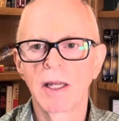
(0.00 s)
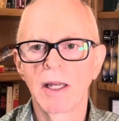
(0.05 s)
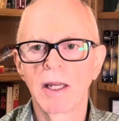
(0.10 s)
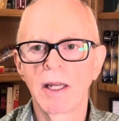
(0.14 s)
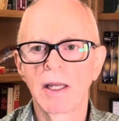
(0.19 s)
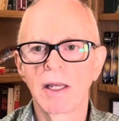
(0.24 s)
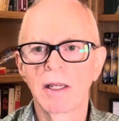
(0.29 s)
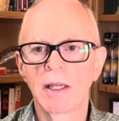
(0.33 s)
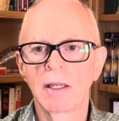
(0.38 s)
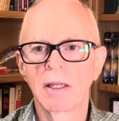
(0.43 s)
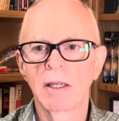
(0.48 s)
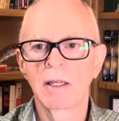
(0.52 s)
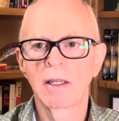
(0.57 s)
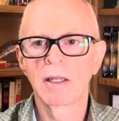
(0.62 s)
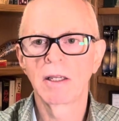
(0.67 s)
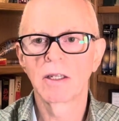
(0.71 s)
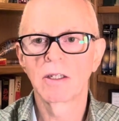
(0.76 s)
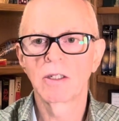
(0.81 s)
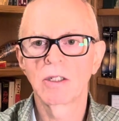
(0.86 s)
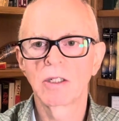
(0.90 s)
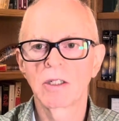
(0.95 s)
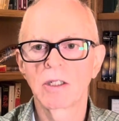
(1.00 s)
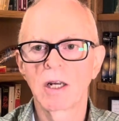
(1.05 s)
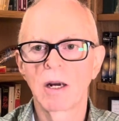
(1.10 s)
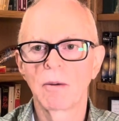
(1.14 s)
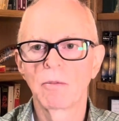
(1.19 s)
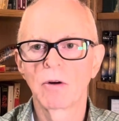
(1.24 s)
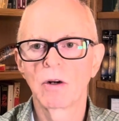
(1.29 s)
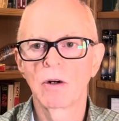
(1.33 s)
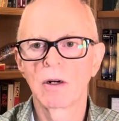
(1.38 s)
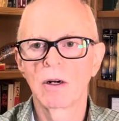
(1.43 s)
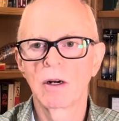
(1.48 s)
in the
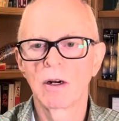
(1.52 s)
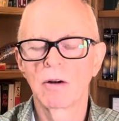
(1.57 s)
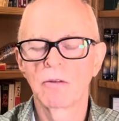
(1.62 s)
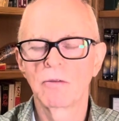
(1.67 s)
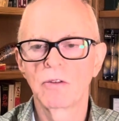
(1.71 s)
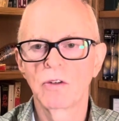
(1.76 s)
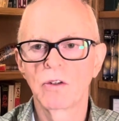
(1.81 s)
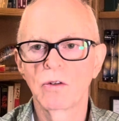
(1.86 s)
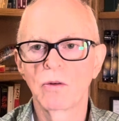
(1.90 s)
summer of